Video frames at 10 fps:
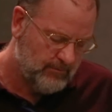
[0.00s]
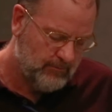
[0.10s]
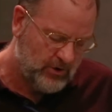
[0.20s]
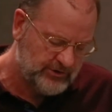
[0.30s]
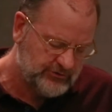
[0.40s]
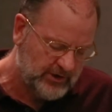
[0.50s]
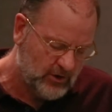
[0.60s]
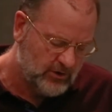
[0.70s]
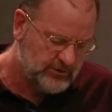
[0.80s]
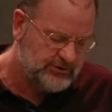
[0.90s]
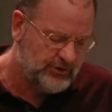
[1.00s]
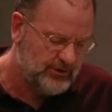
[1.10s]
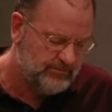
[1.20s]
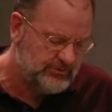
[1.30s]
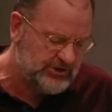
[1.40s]
monitoring
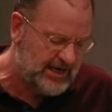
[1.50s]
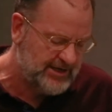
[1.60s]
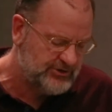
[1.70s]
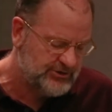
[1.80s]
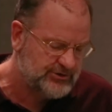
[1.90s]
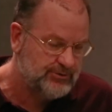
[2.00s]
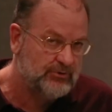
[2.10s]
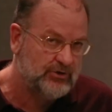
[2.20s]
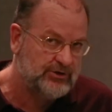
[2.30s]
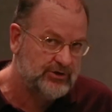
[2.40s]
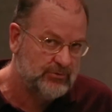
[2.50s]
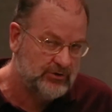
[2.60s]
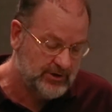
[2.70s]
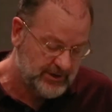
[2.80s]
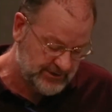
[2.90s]
long-term changes to bird
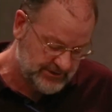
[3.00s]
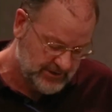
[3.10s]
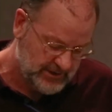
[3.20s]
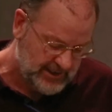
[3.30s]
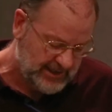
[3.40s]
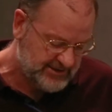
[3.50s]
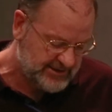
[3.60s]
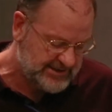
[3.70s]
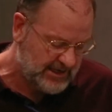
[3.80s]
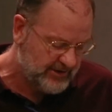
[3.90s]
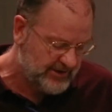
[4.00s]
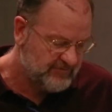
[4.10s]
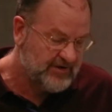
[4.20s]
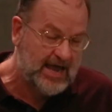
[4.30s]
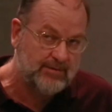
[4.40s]
communities as a surrogate
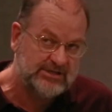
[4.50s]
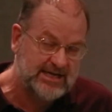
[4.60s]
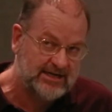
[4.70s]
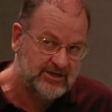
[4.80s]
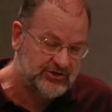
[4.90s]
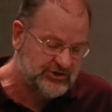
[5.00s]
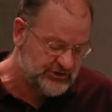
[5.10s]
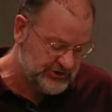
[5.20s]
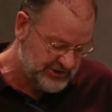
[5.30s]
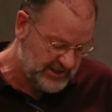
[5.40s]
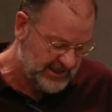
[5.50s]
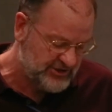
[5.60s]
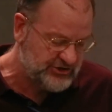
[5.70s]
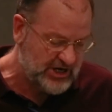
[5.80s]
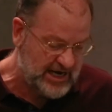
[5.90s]
for habitat condition and
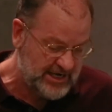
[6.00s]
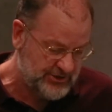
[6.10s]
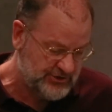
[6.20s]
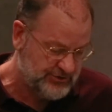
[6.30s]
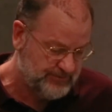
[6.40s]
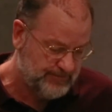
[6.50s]
change.